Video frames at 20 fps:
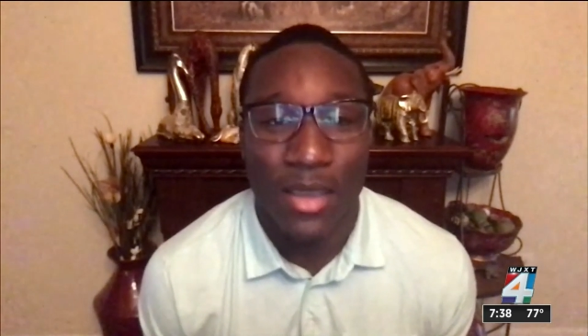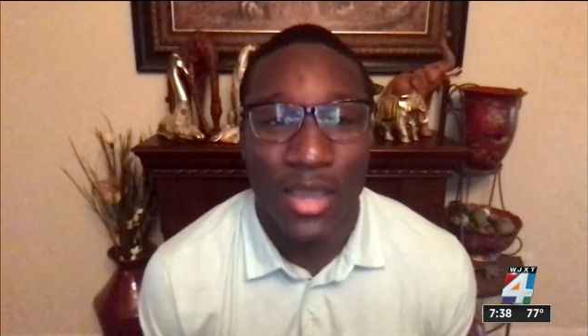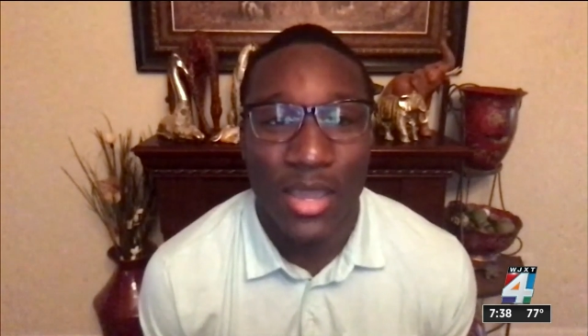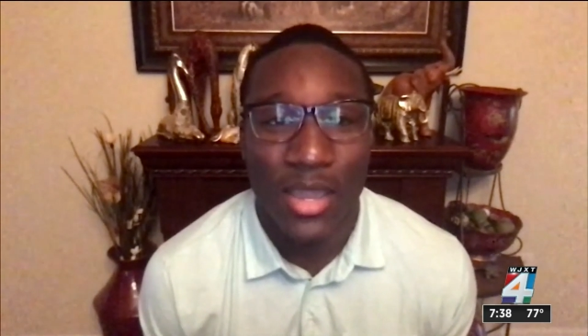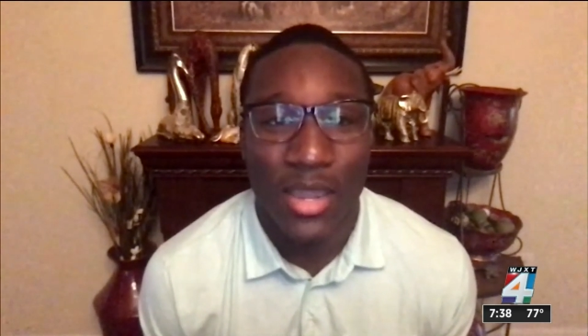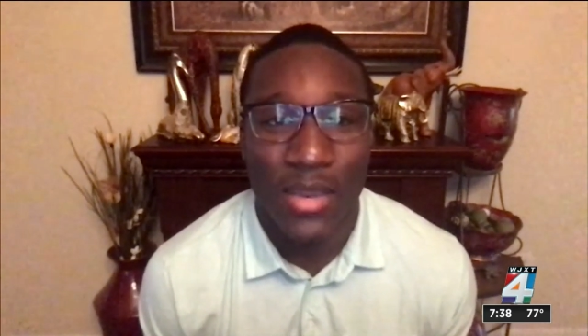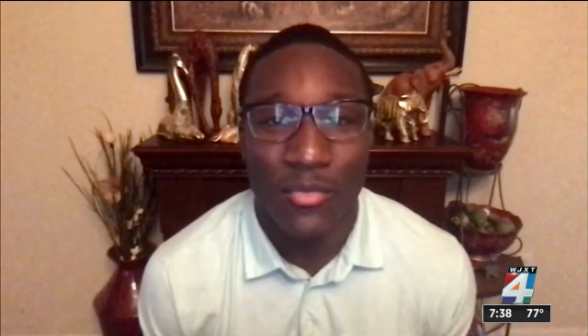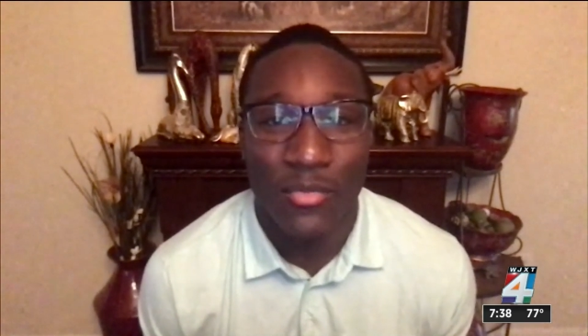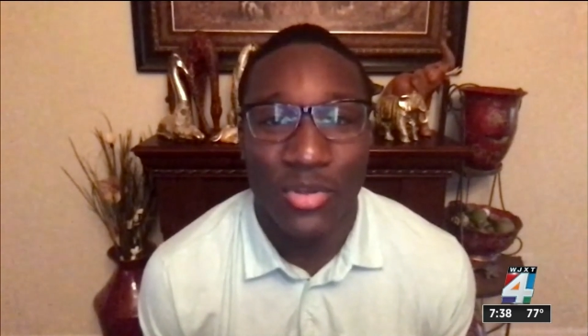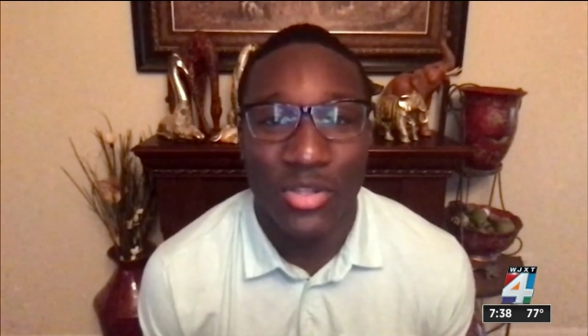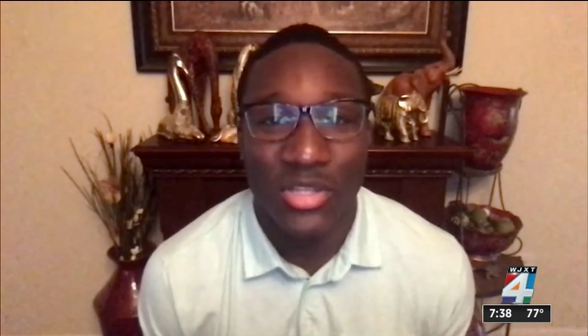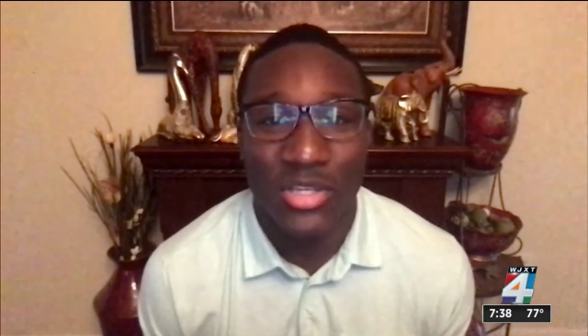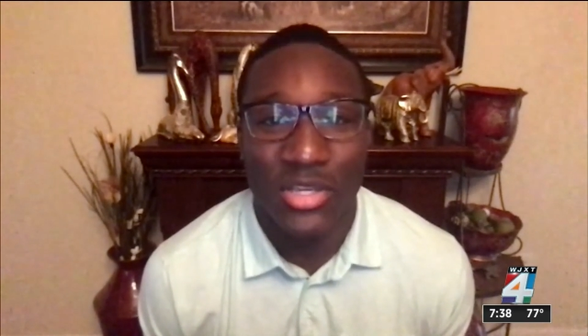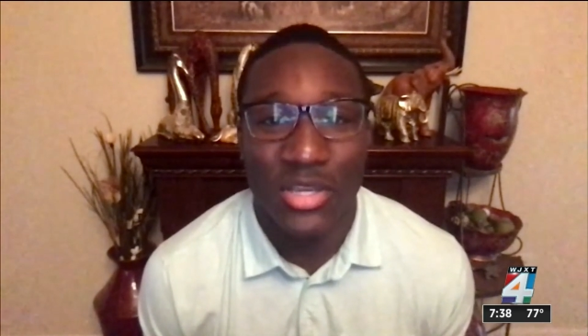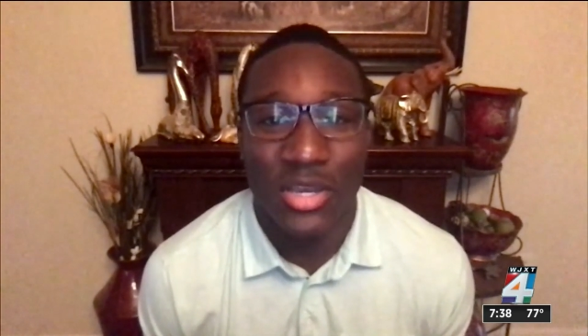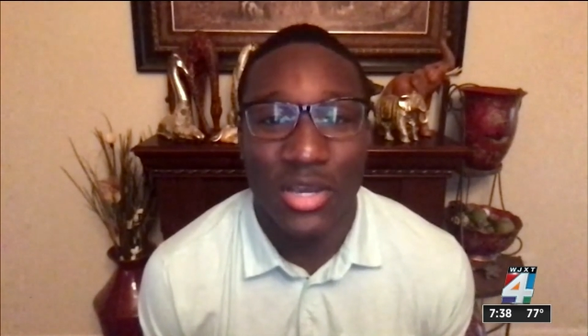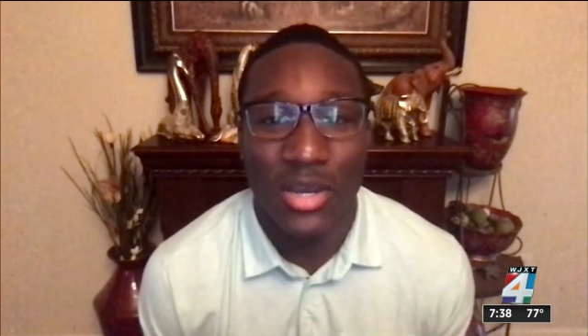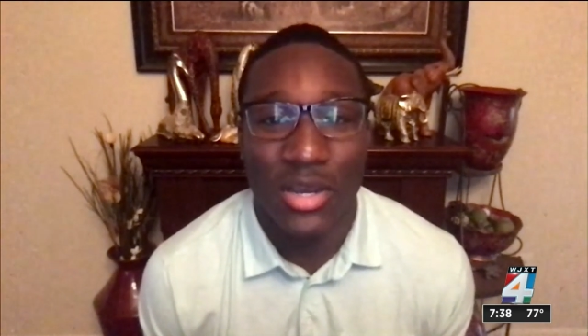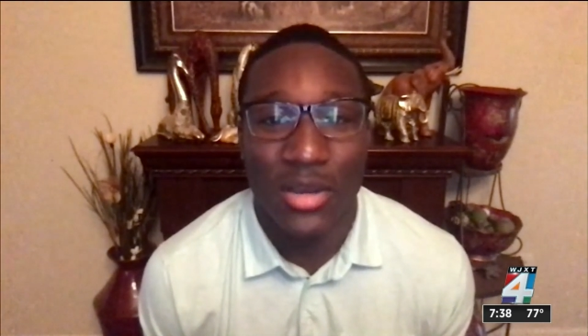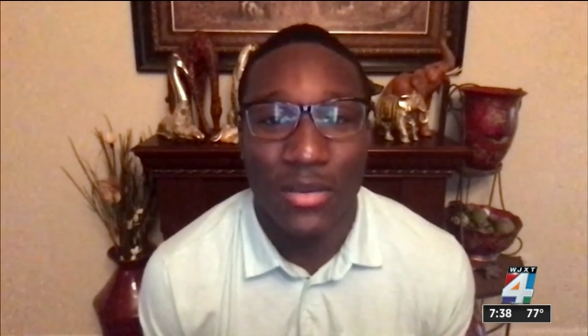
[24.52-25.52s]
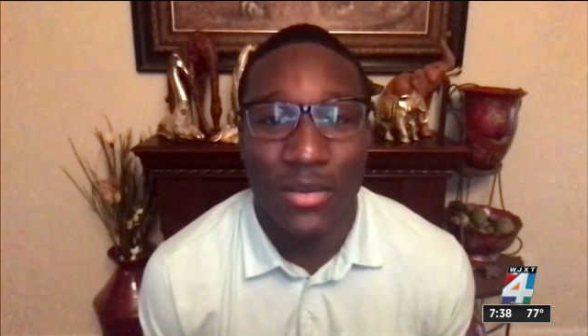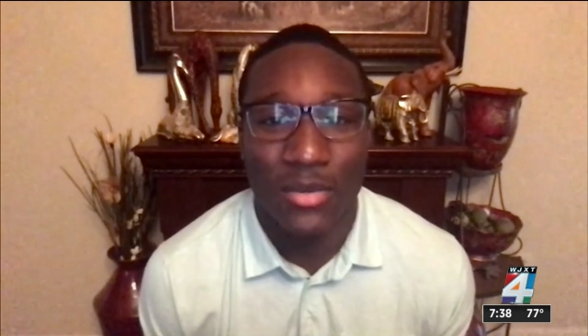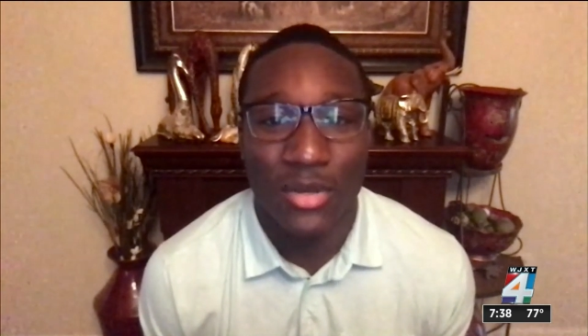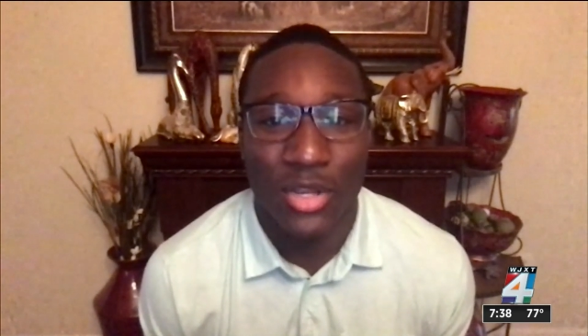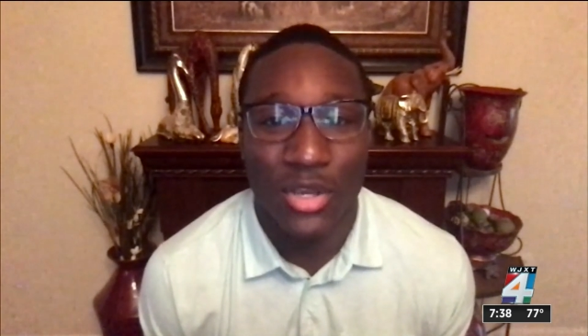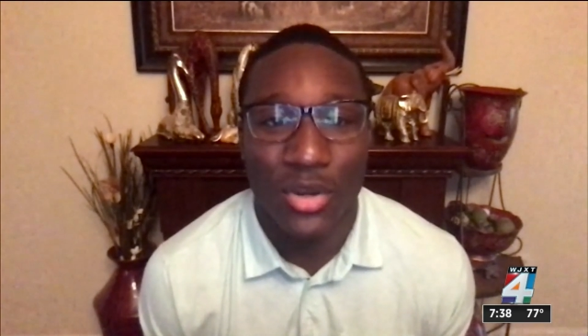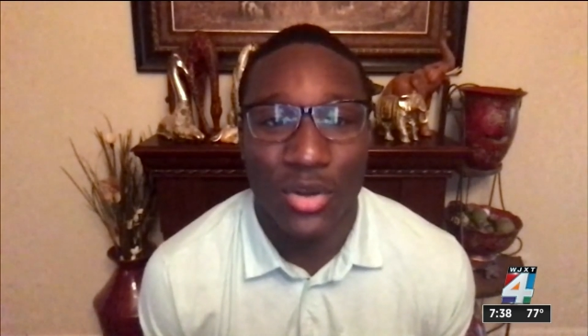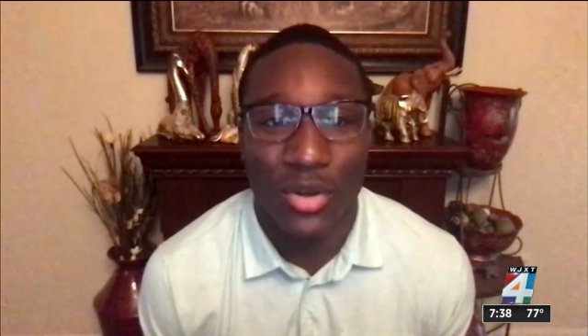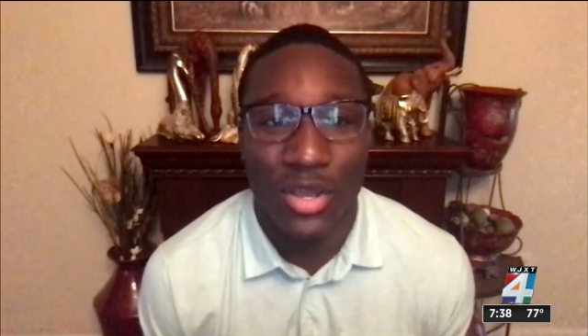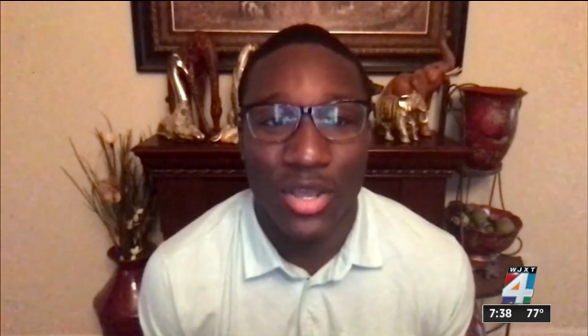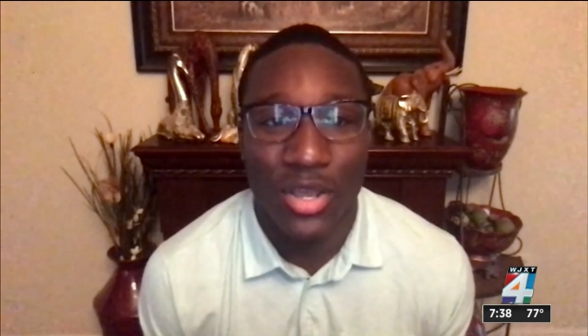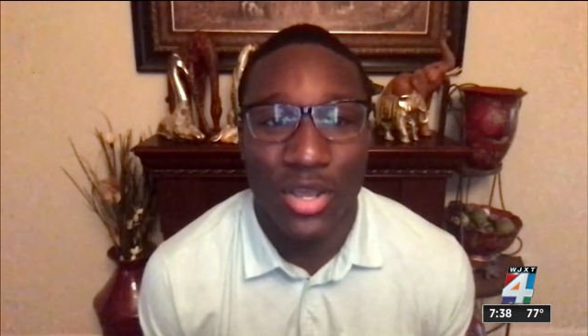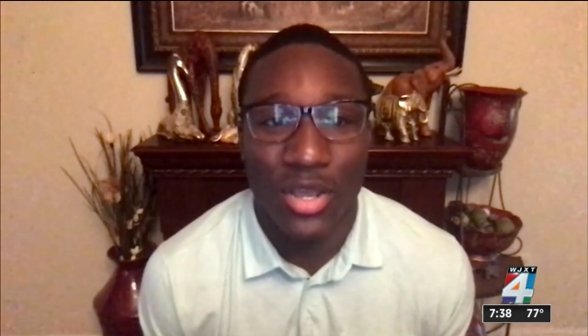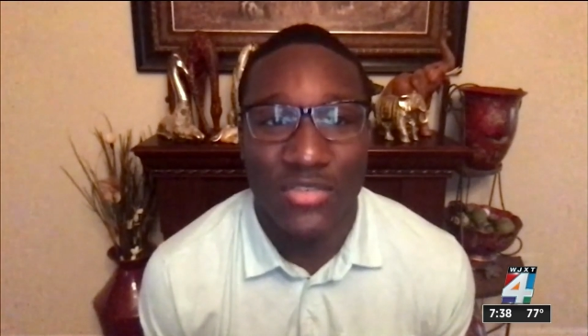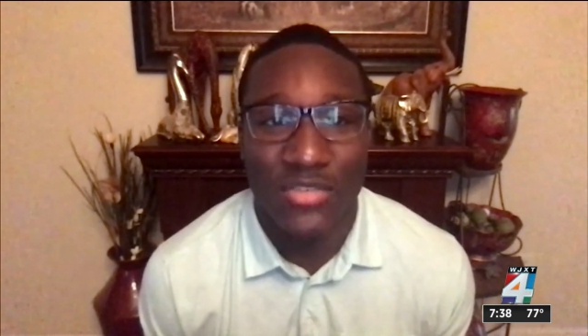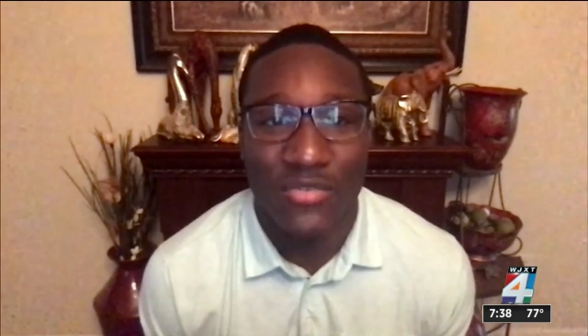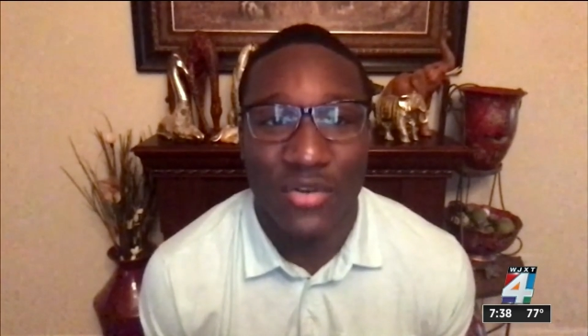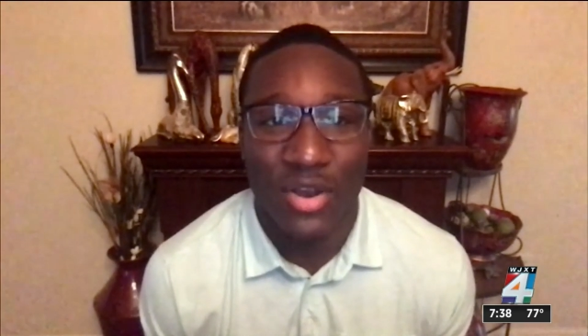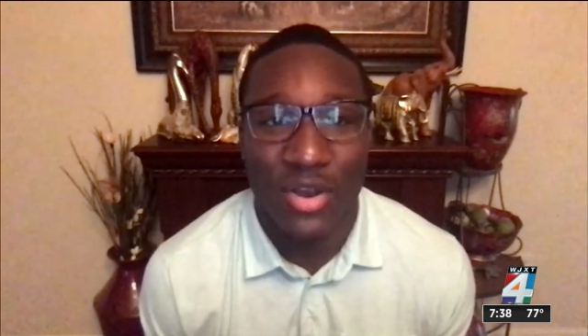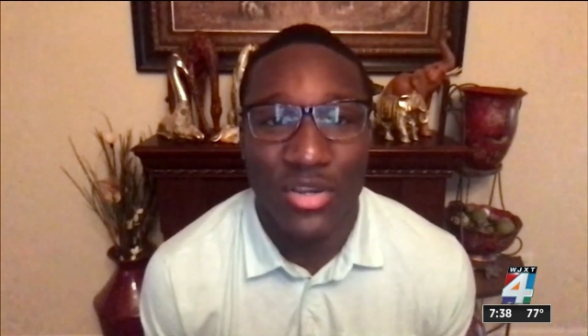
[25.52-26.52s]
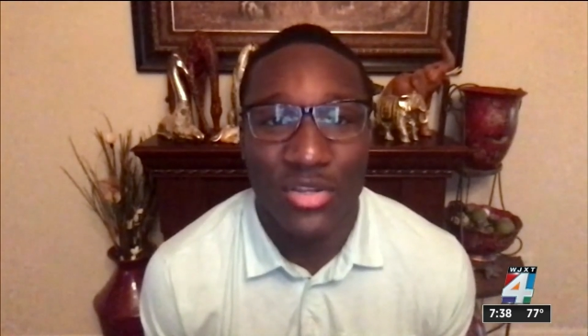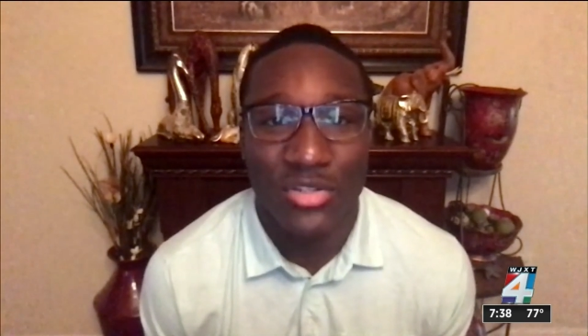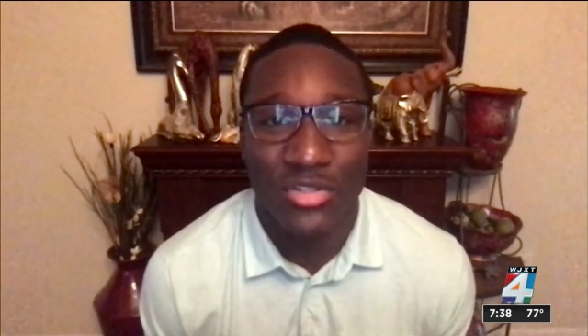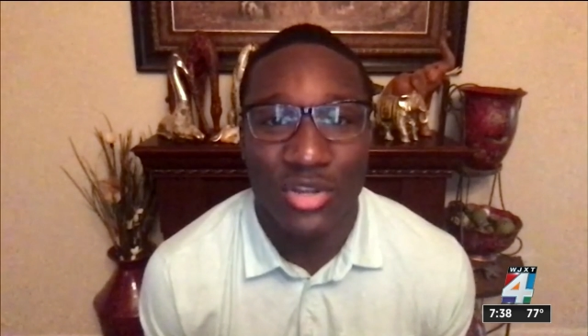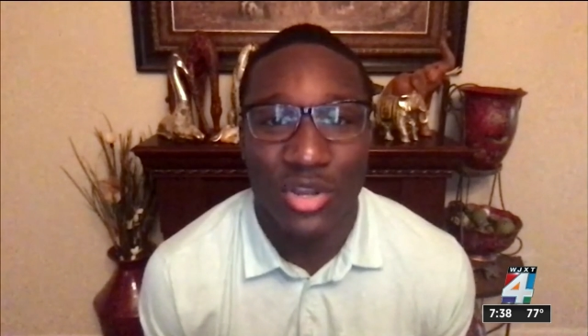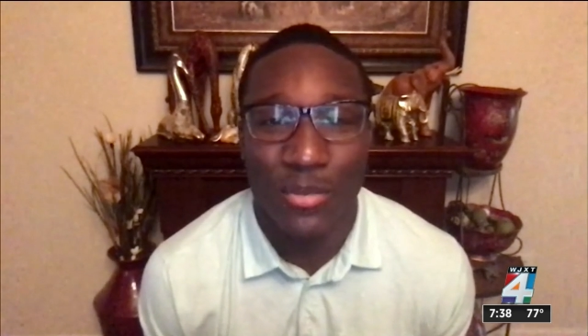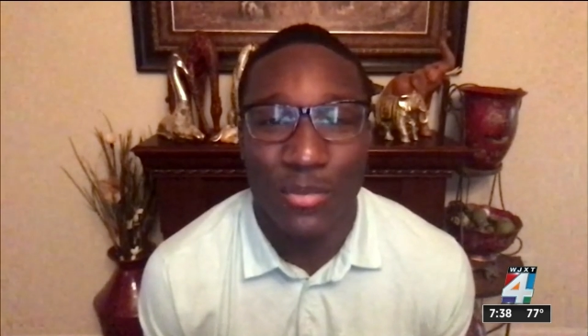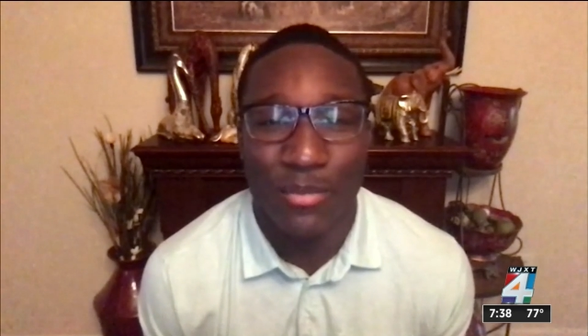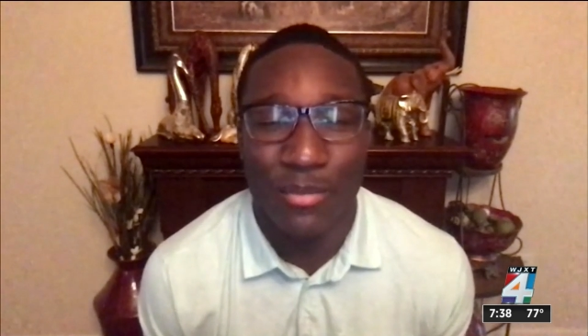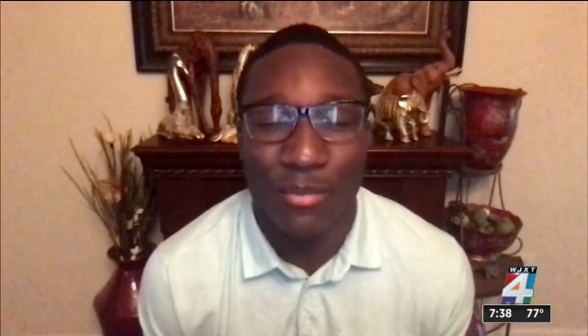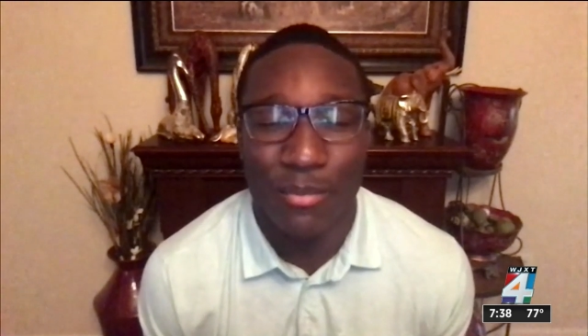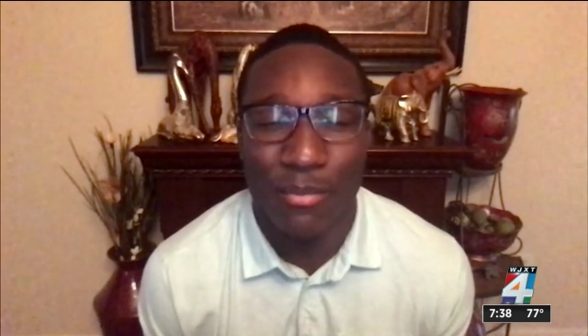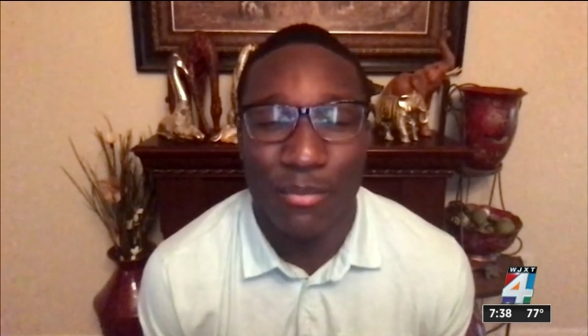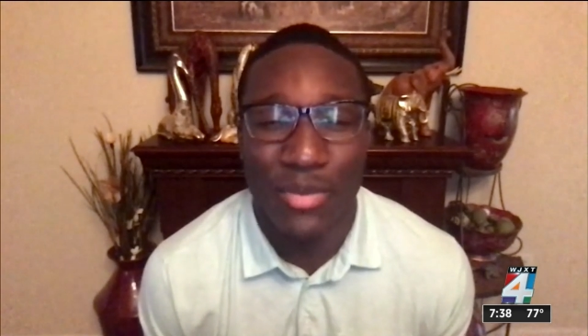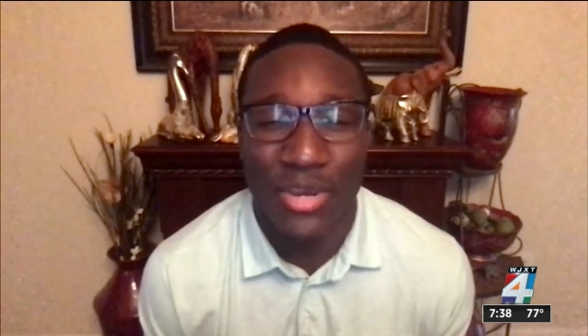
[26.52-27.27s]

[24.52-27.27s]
And really, um, you know, as far as, you know,